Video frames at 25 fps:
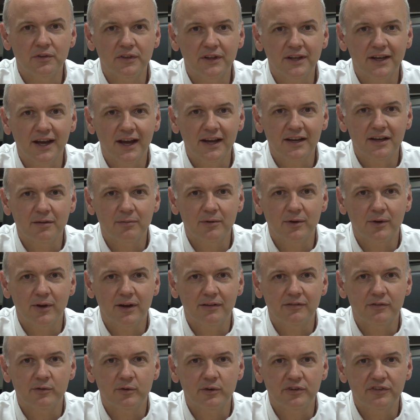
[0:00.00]
the
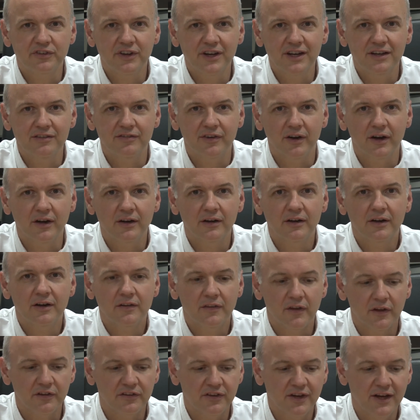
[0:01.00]
KW11 receiver
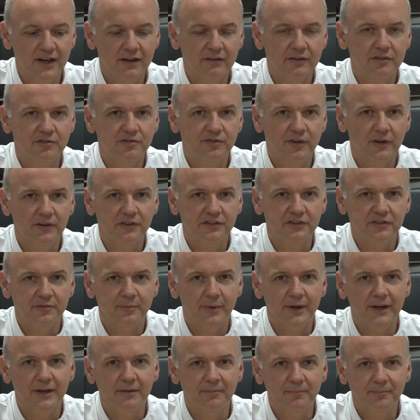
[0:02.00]
that's here in front of
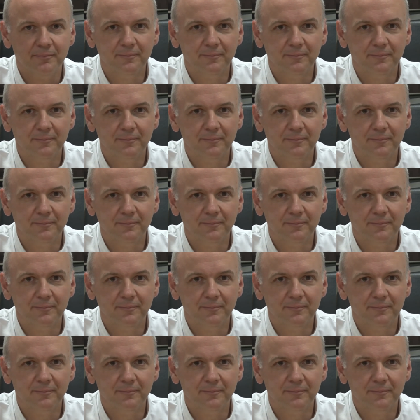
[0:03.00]
me.